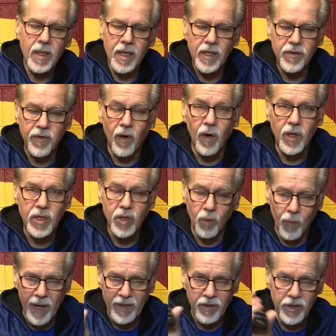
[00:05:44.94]
as far as the
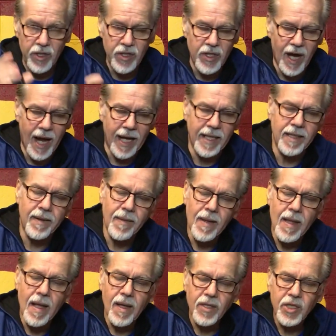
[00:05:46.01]
way they're designed.
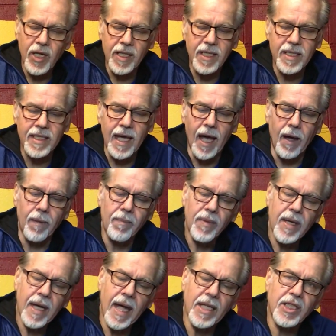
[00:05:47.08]
Check this out.
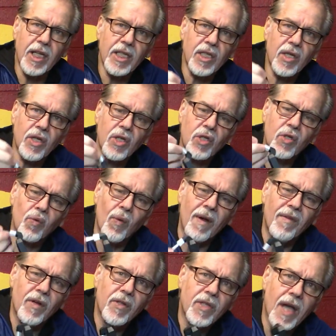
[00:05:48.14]
It just
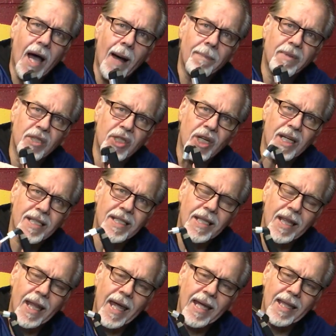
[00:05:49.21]
swivels up
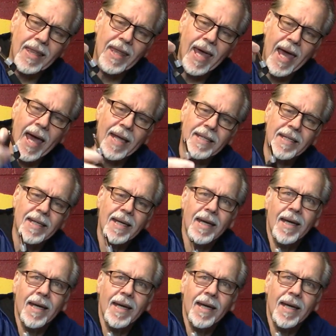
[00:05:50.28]
just like that,